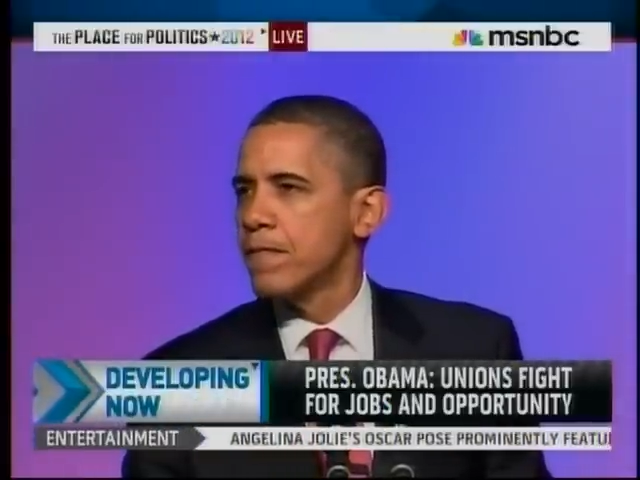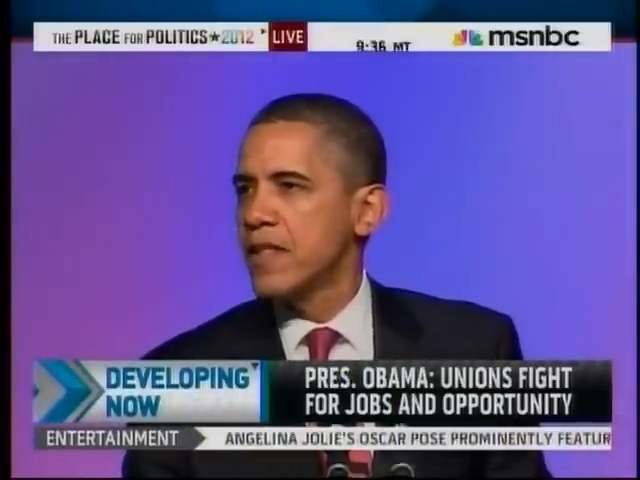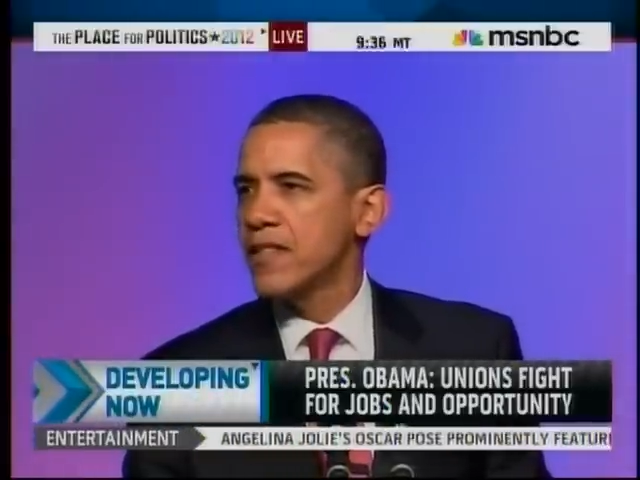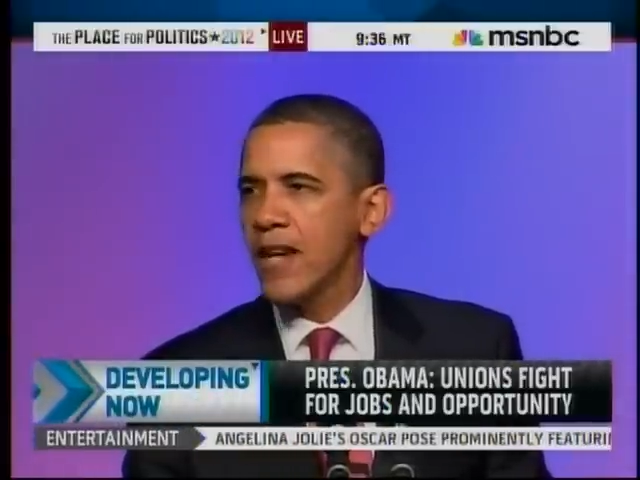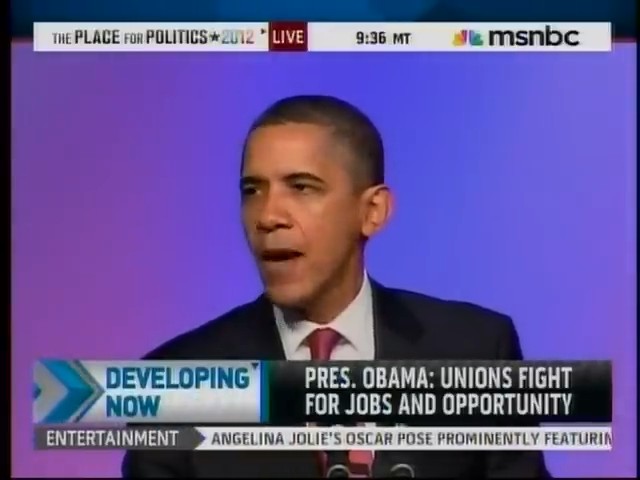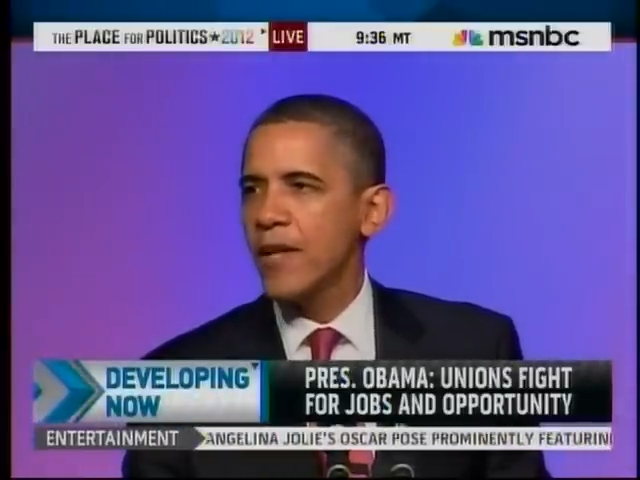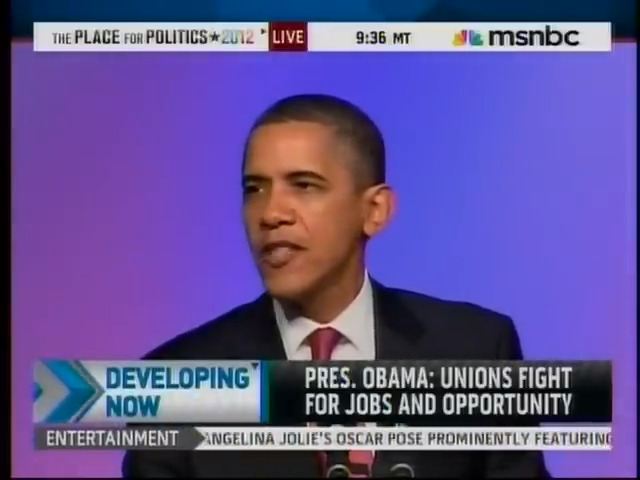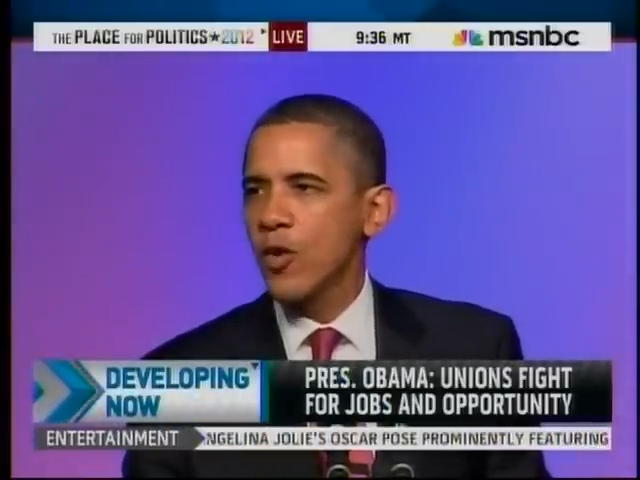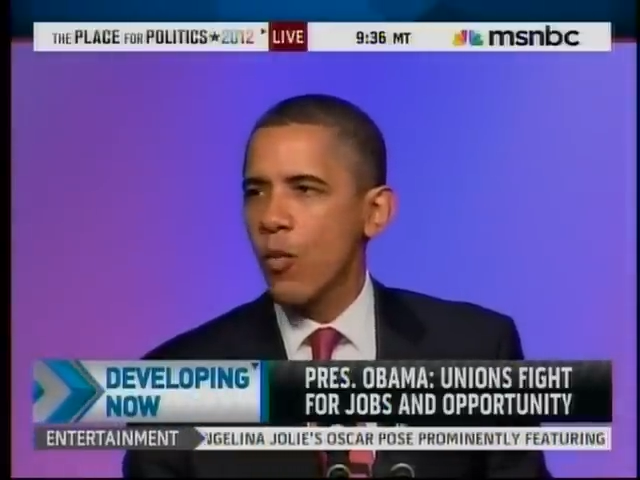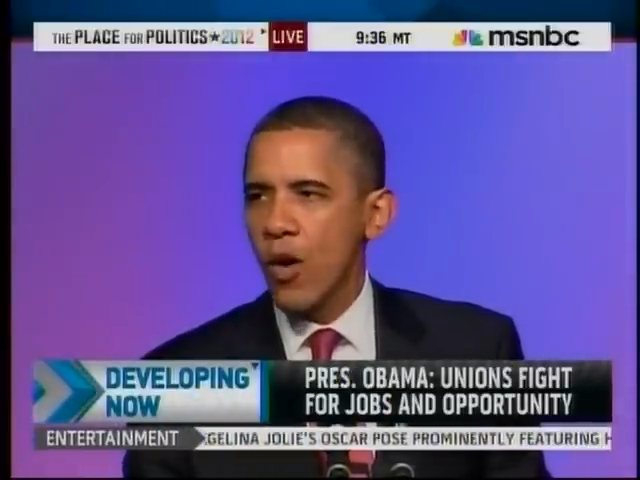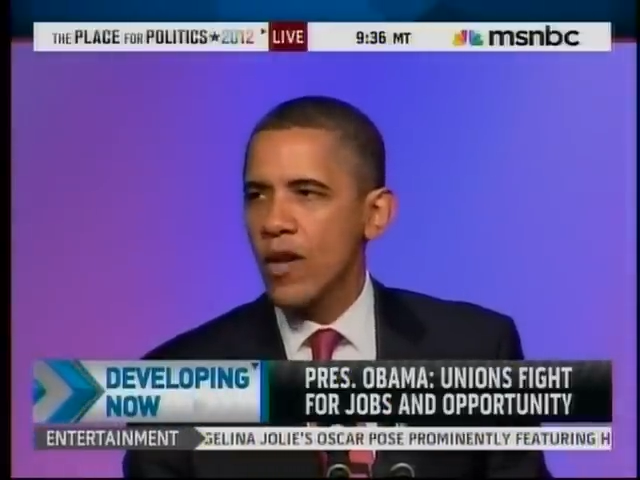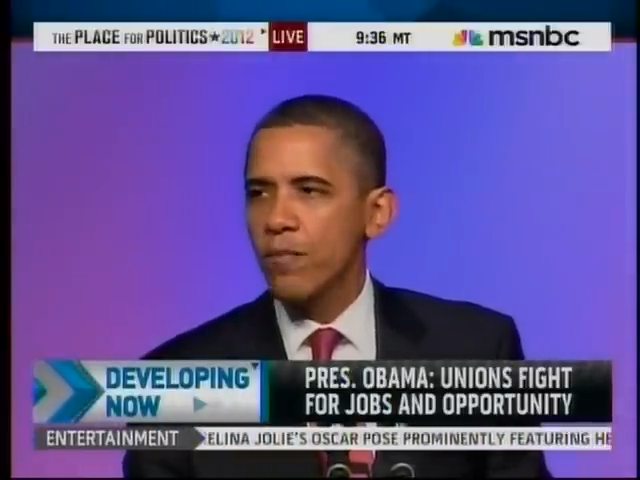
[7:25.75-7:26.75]
These companies
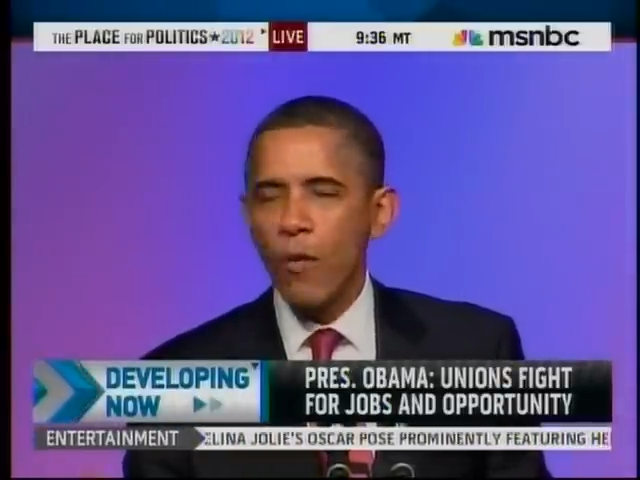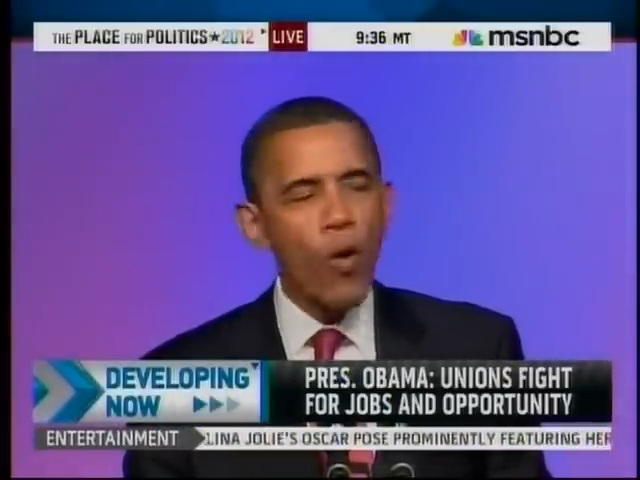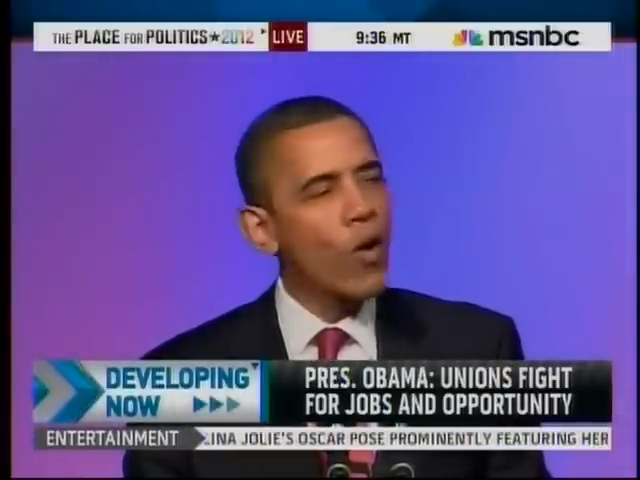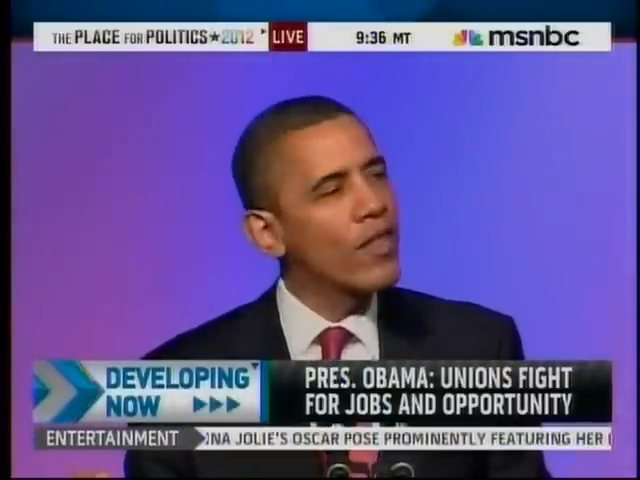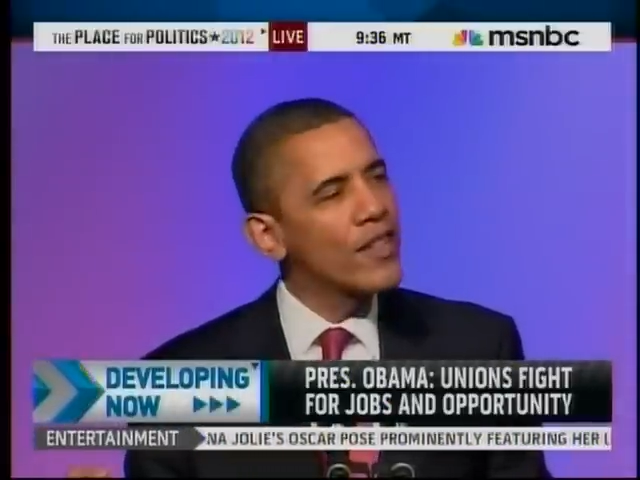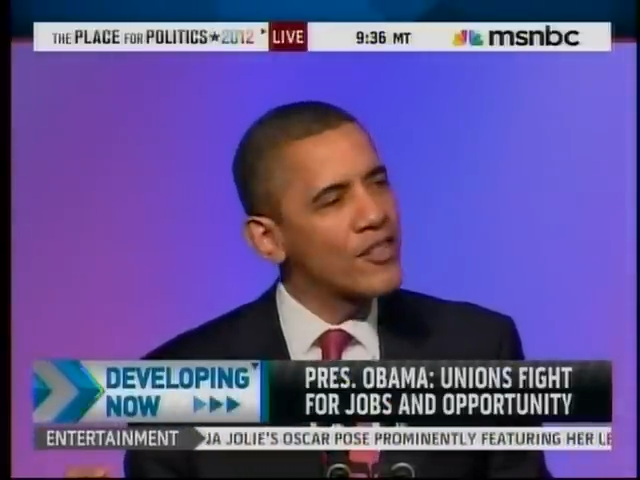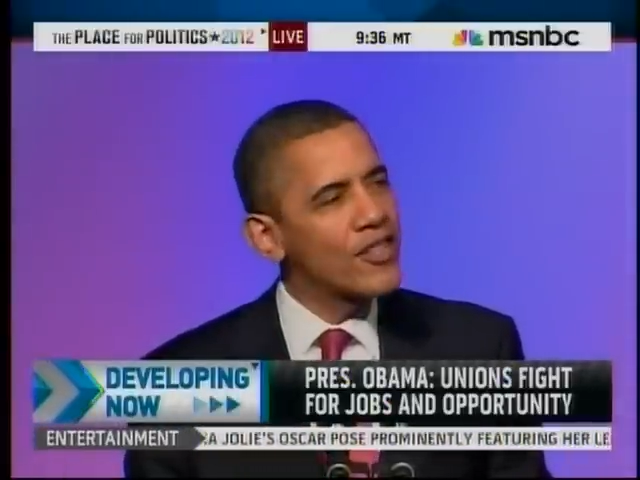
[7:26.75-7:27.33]
are worth more than